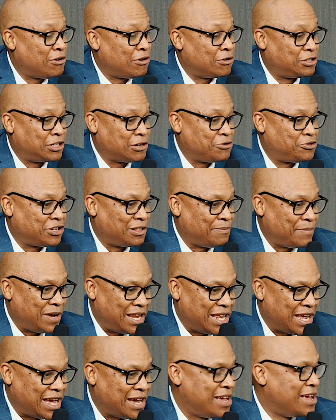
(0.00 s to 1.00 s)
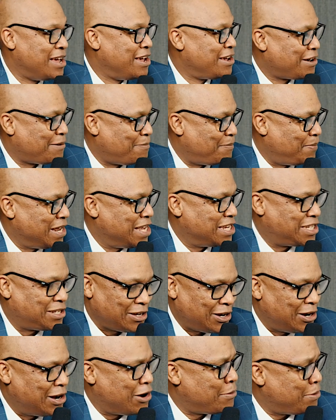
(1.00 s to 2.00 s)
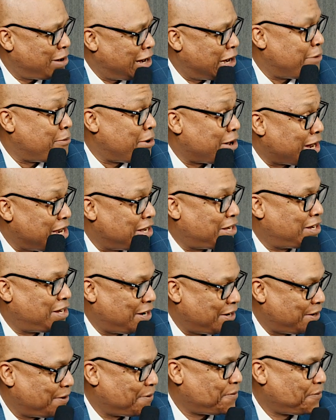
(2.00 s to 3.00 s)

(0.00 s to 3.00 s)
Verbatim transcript: on social media. Please elaborate.